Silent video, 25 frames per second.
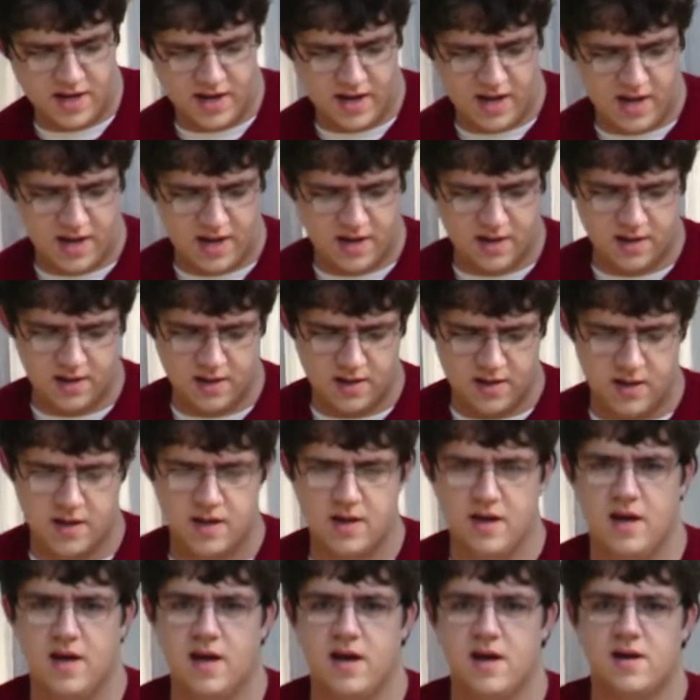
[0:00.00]
that I
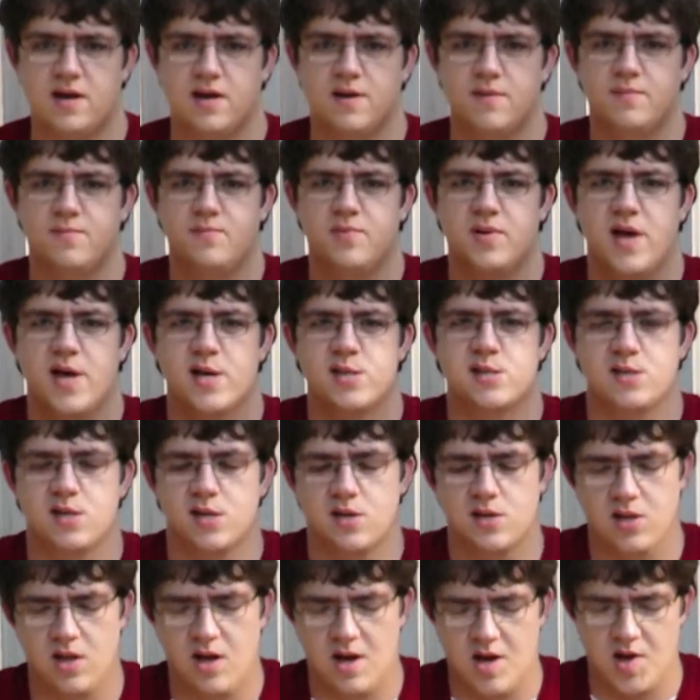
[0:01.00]
had a
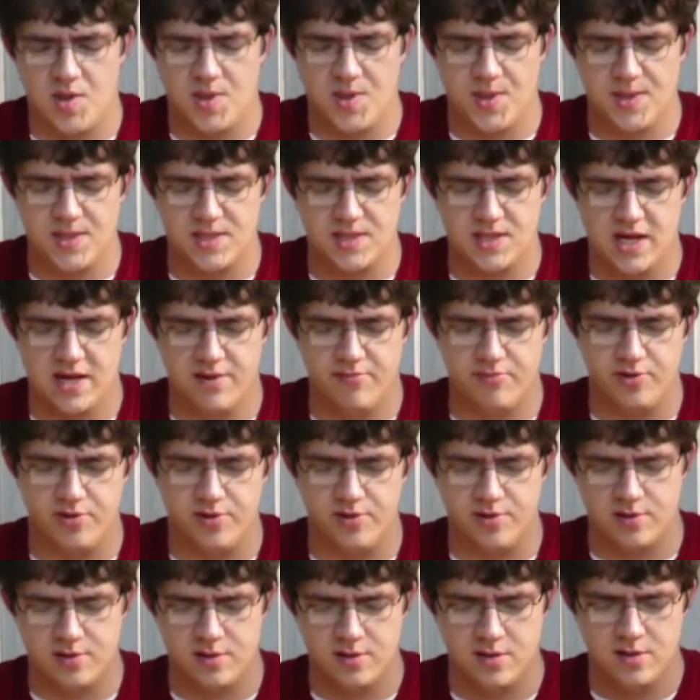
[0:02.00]
plastic cloth on the
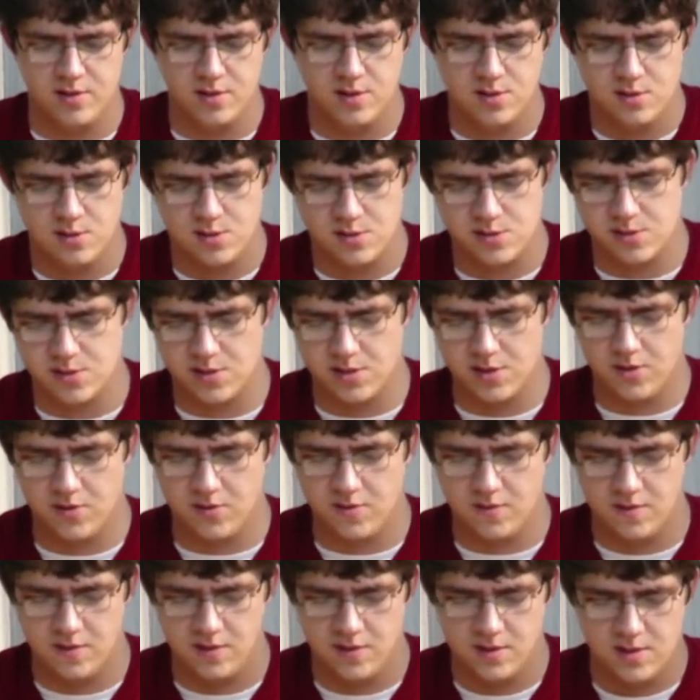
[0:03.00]
table,
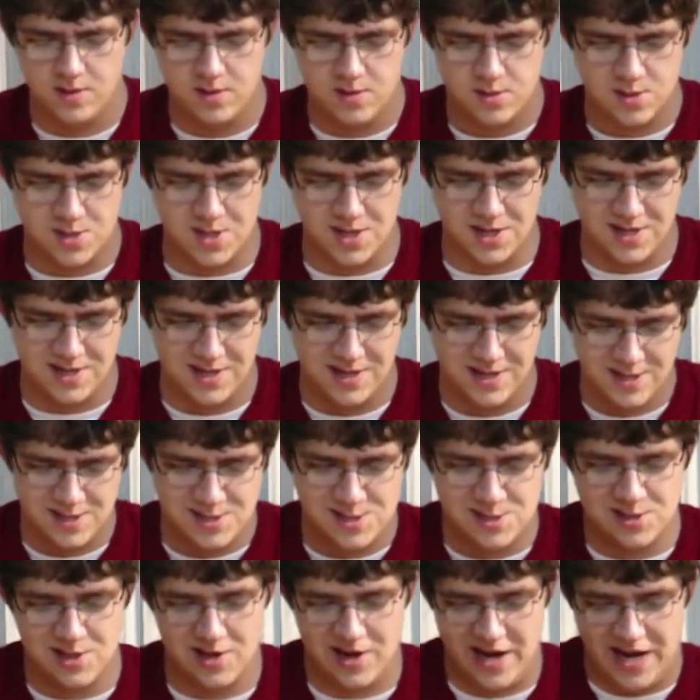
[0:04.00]
so
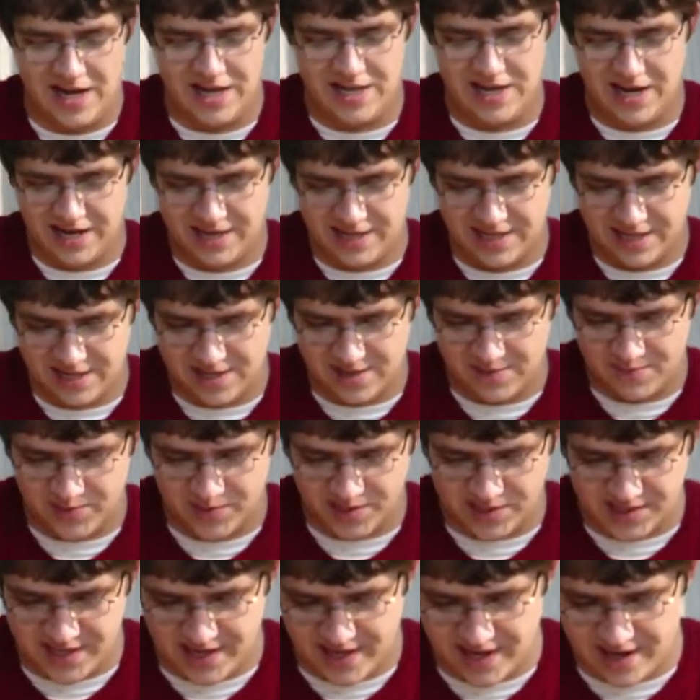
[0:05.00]
I needed to
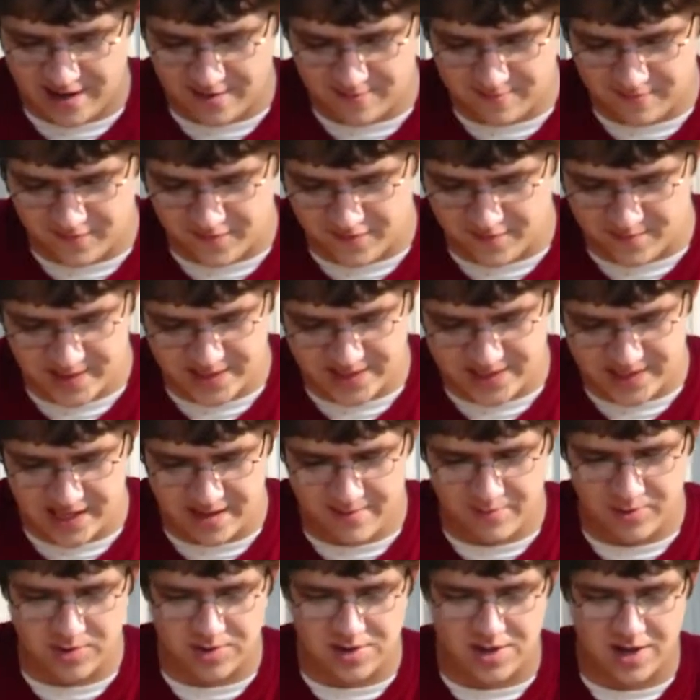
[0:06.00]
put that out before my
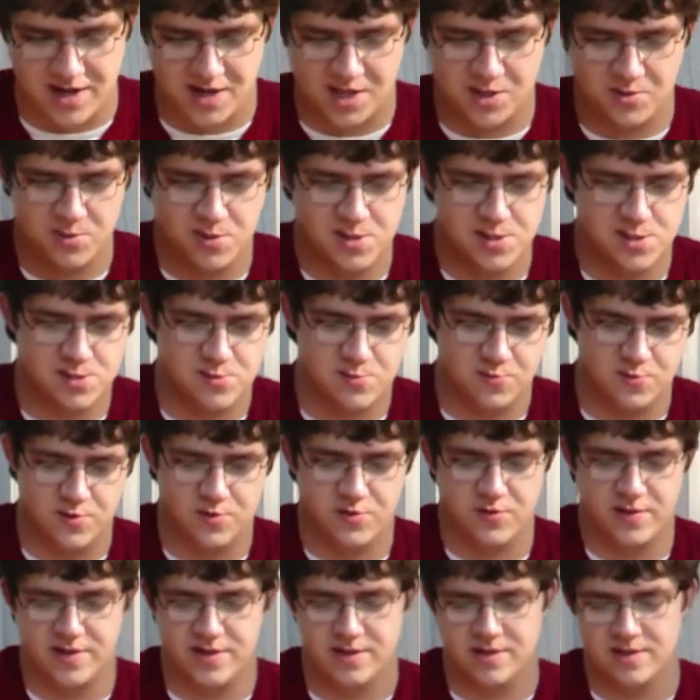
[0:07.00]
tablecloth was
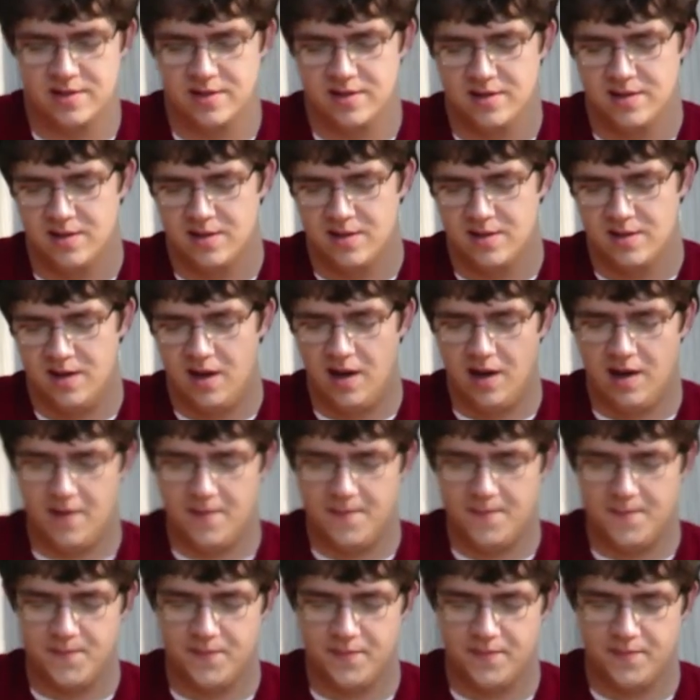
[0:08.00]
ruined.
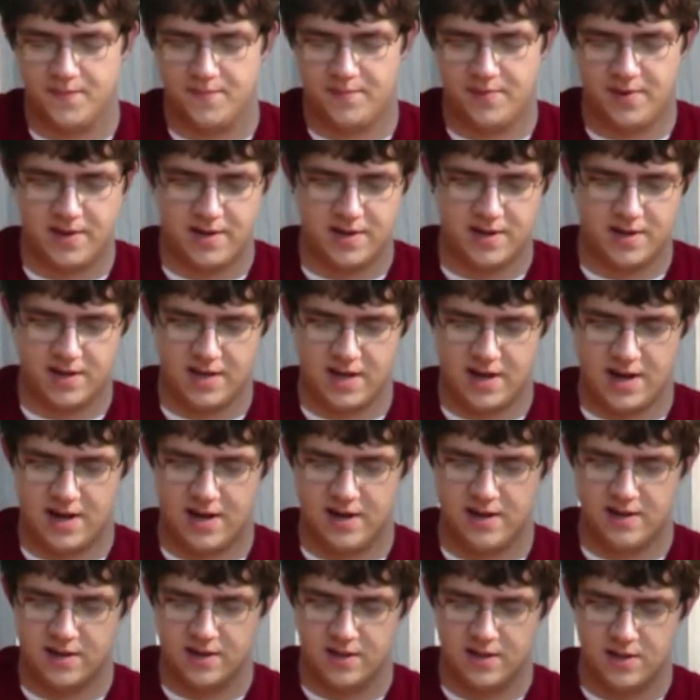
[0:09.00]
But
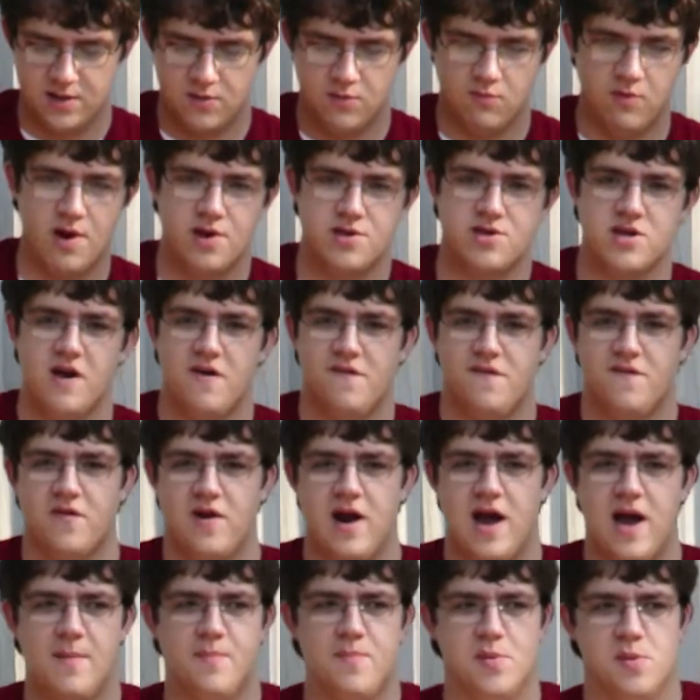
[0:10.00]
yeah, watch out
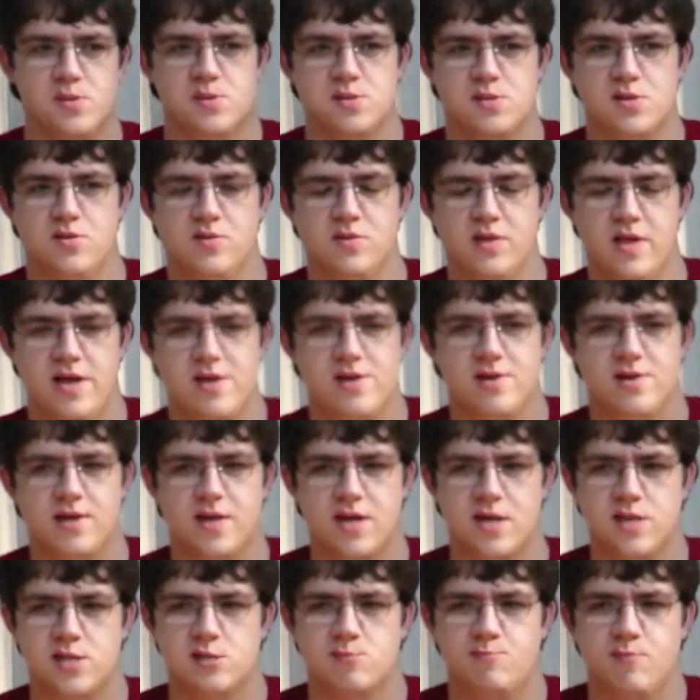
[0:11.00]
for apples. Don't let your
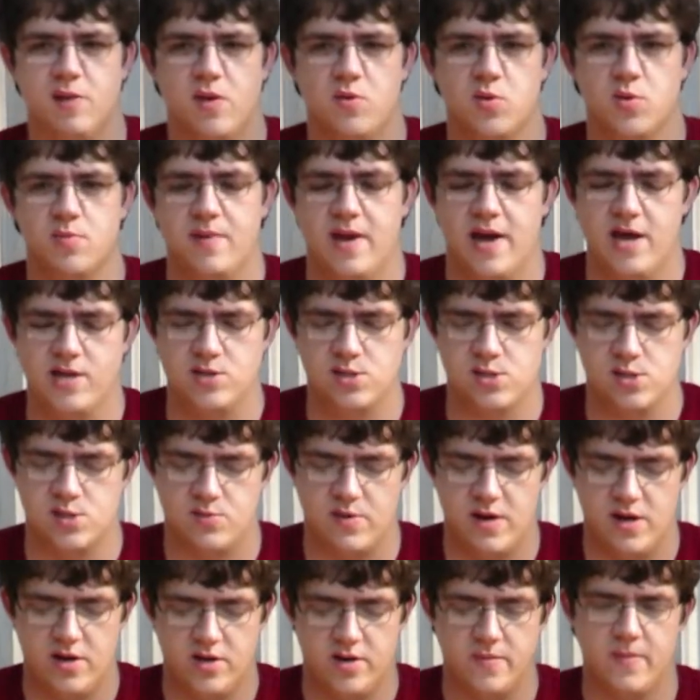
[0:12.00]
kids play with matches
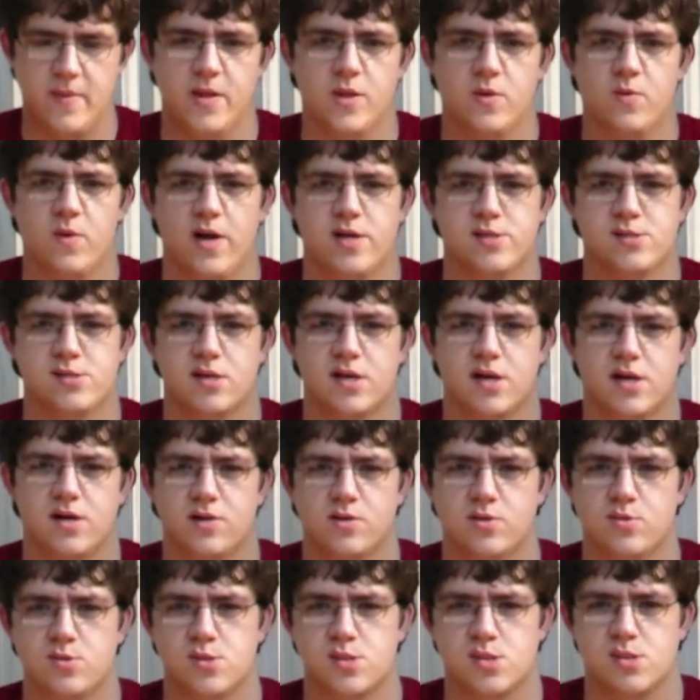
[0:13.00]
around them, otherwise they're
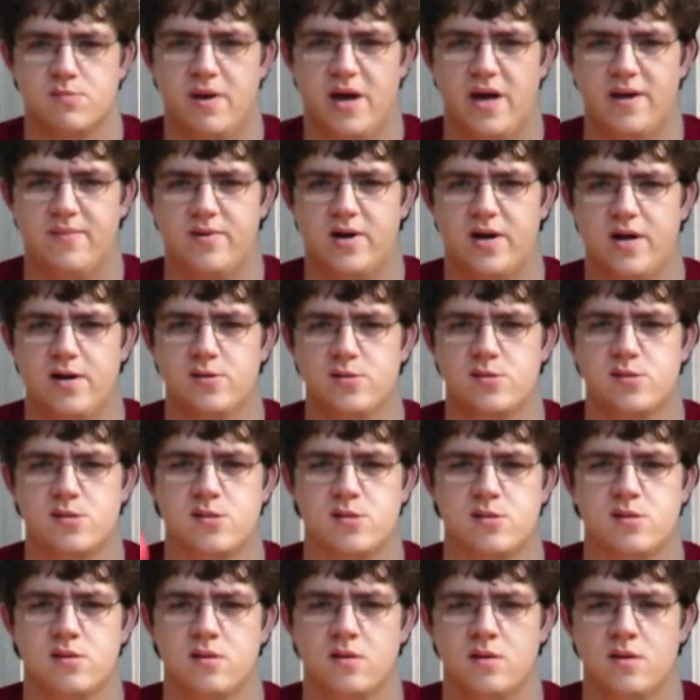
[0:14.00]
gonna lose some
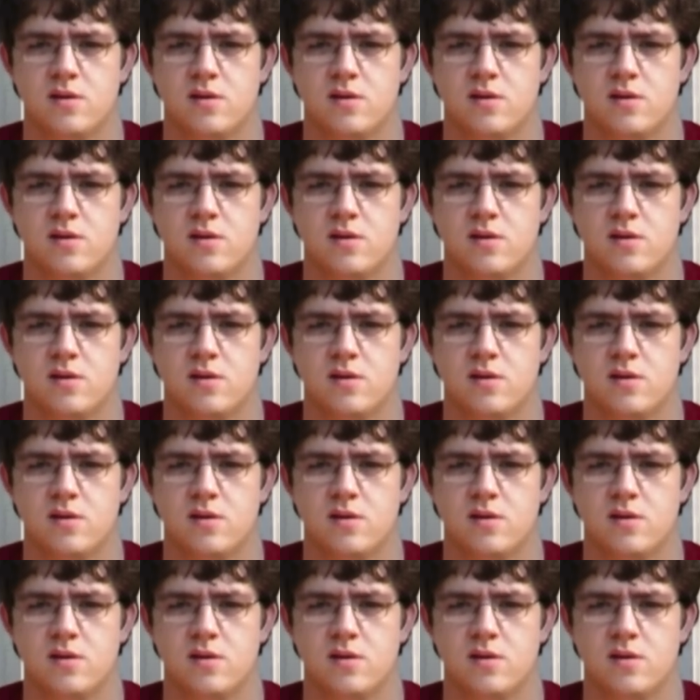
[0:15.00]
eyebrows.